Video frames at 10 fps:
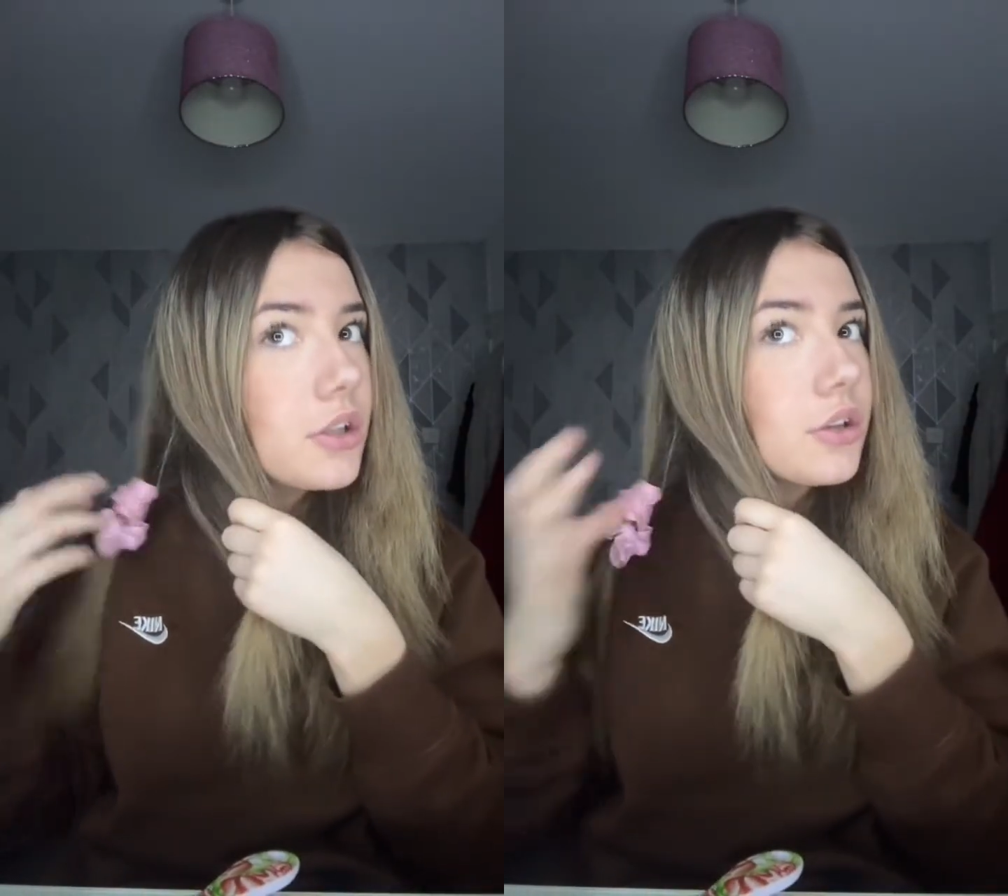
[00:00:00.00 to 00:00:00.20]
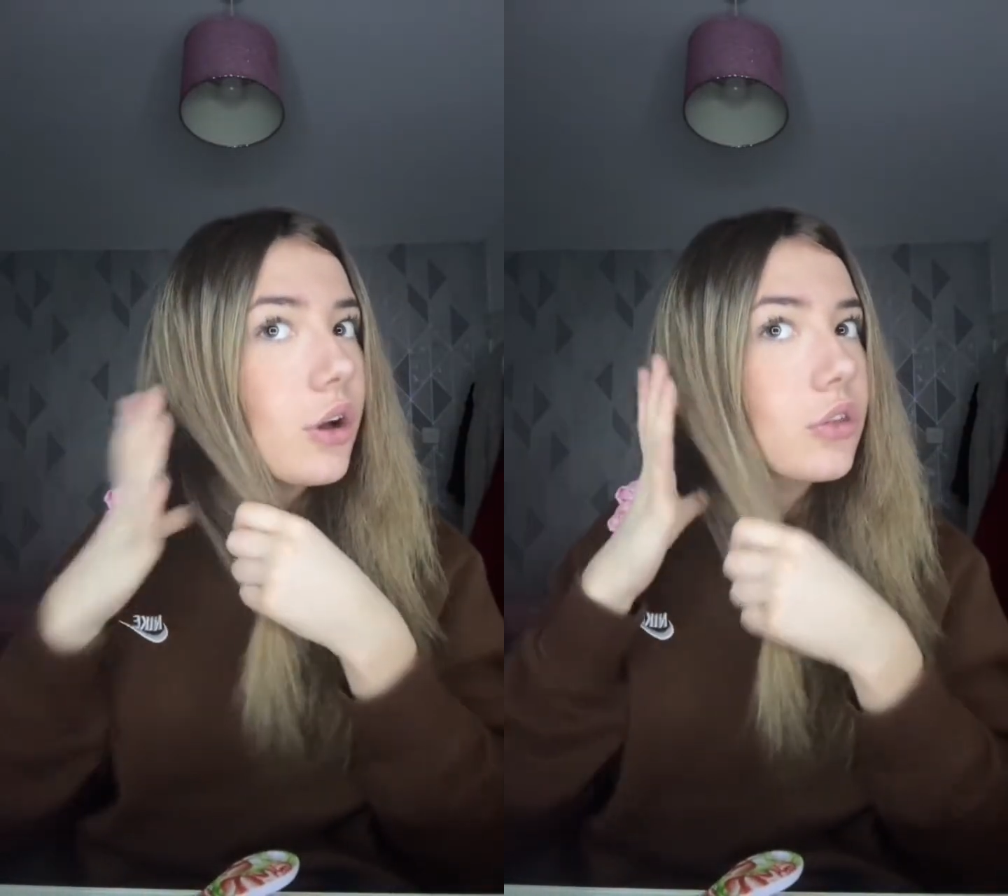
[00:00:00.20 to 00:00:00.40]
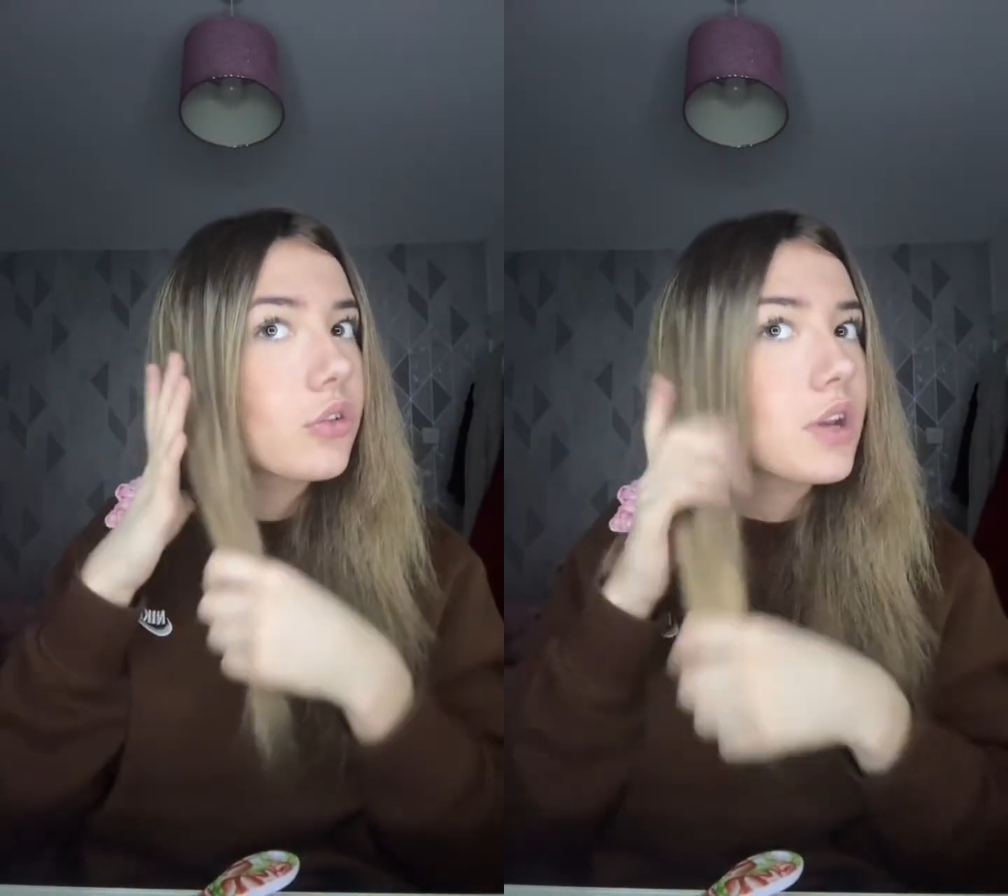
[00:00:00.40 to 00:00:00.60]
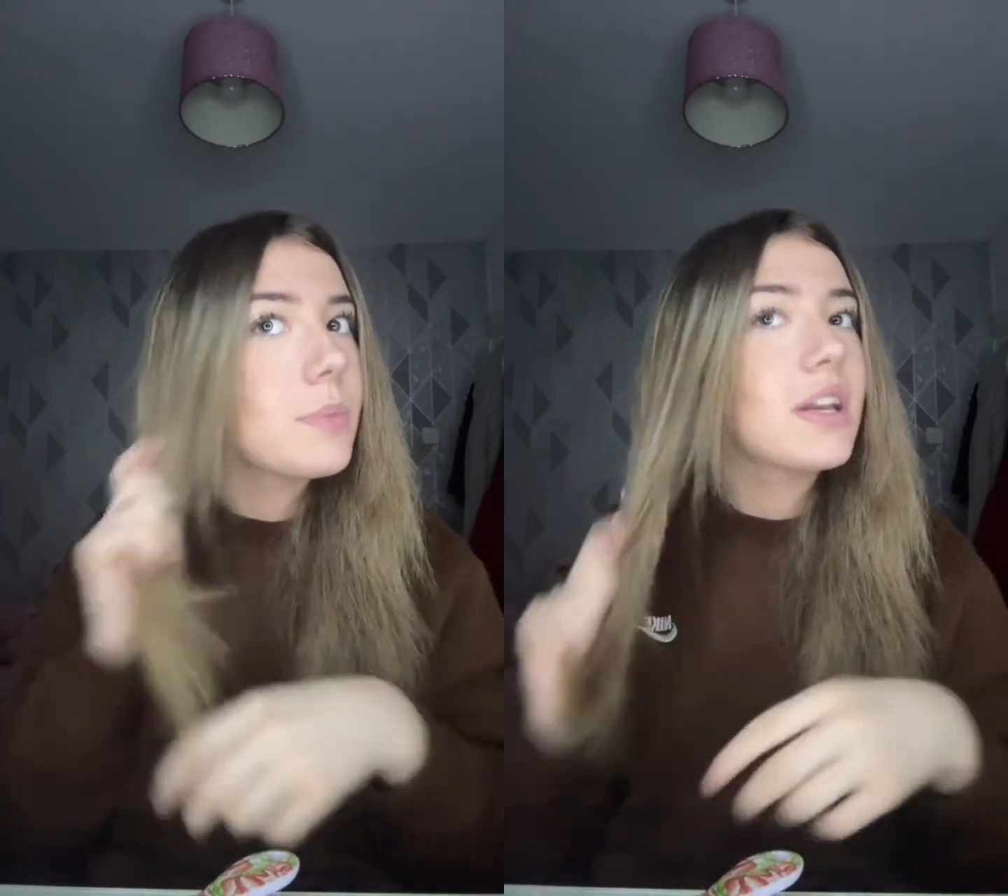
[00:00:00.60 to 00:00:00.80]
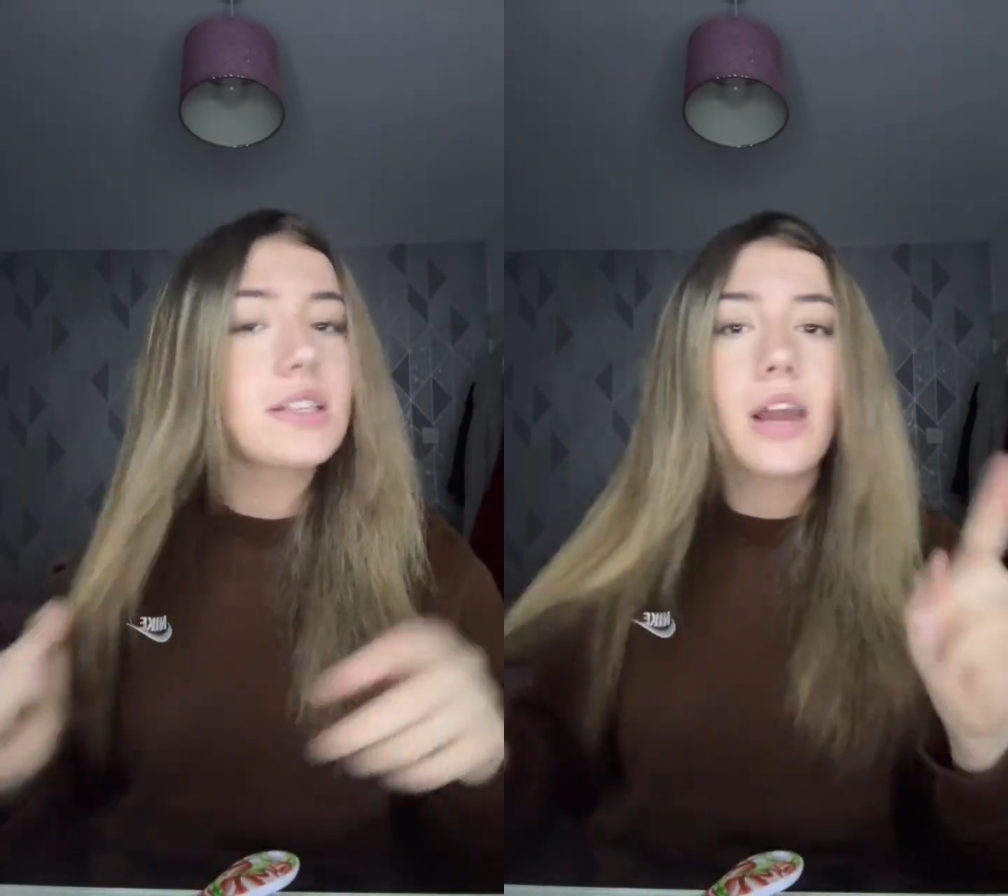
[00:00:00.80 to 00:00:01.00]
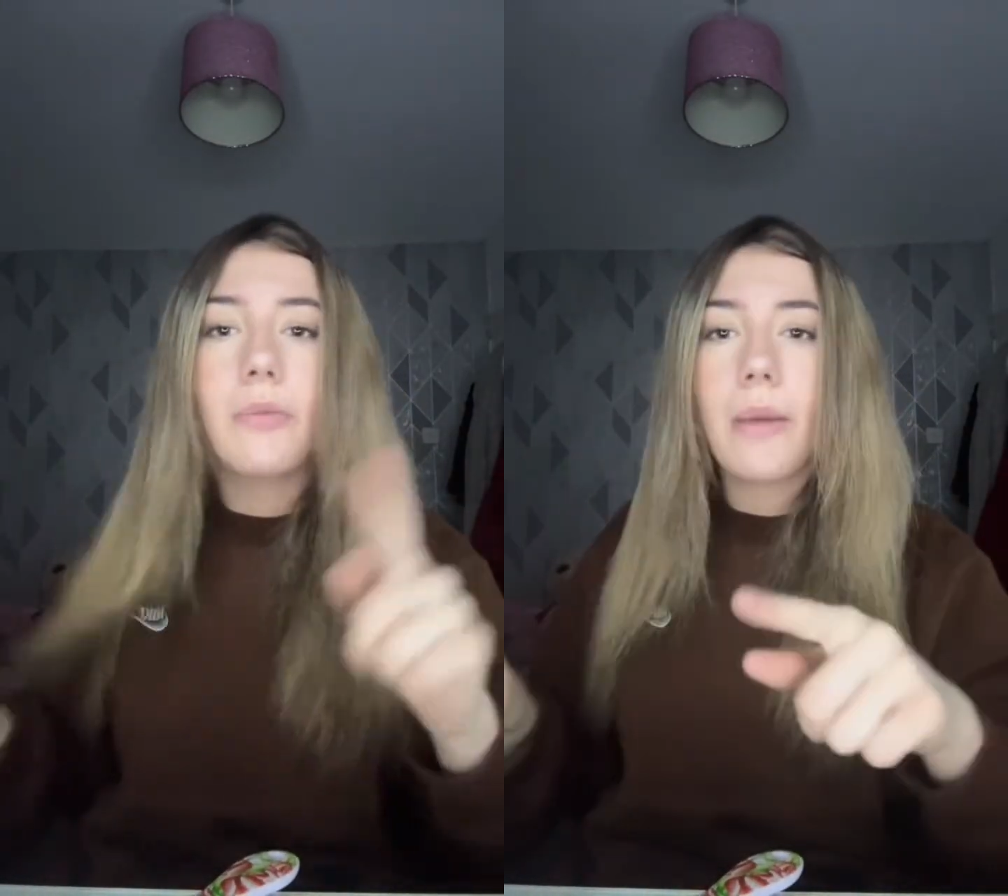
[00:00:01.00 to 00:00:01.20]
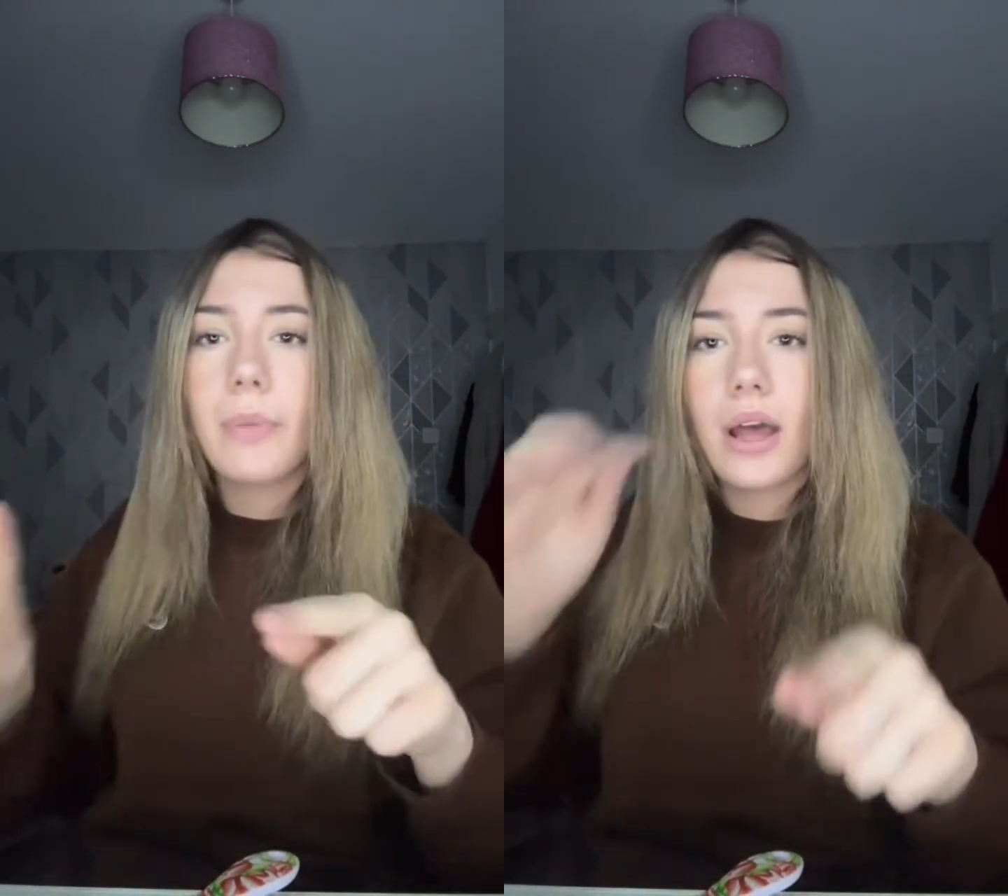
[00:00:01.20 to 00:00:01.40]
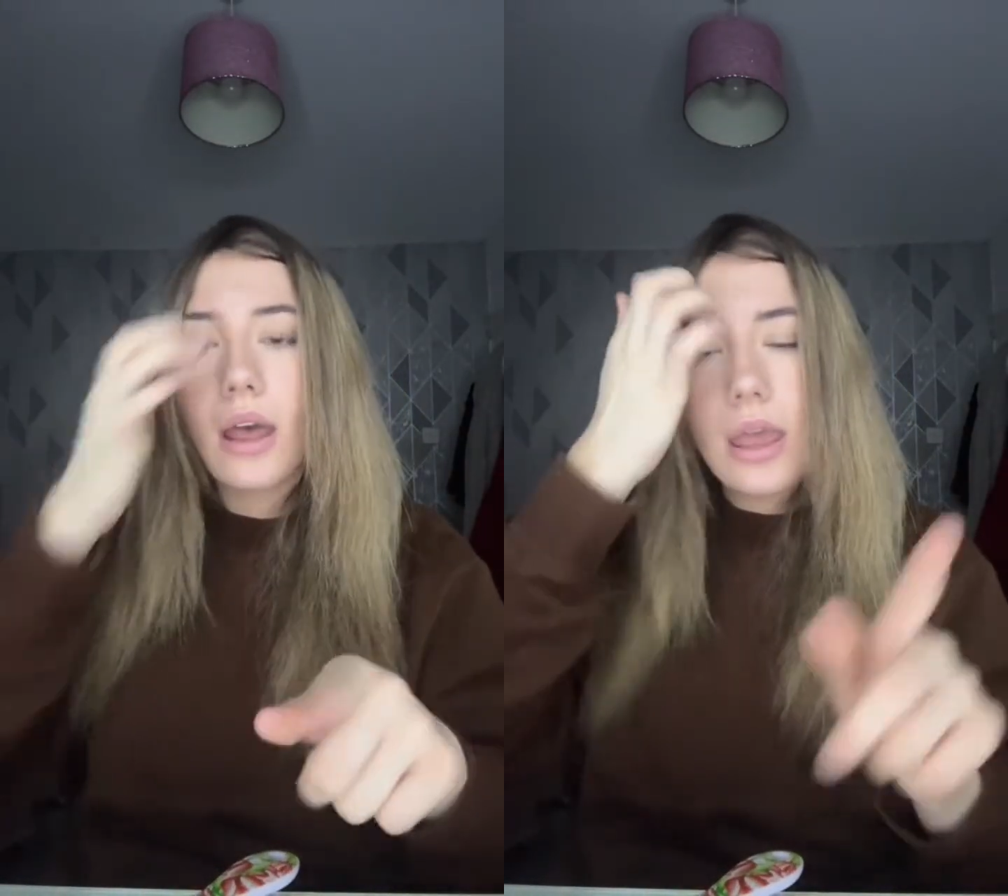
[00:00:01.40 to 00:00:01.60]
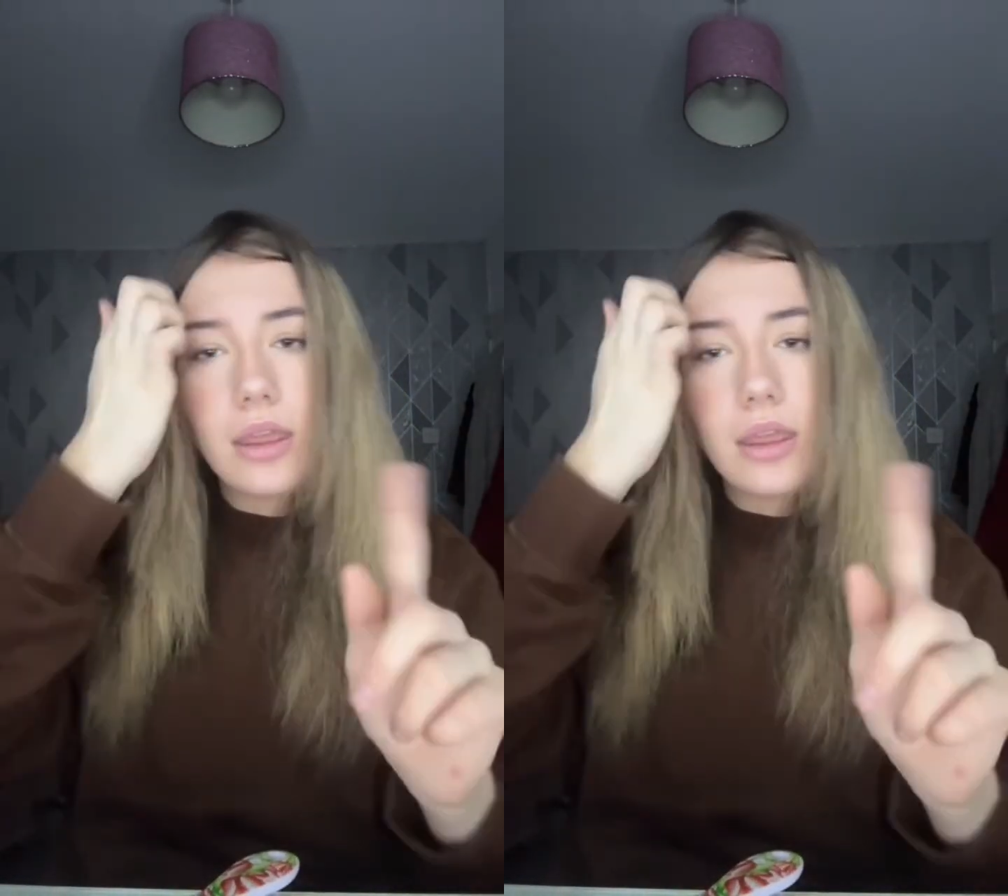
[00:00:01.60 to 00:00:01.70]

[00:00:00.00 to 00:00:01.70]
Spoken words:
not 3, because I remember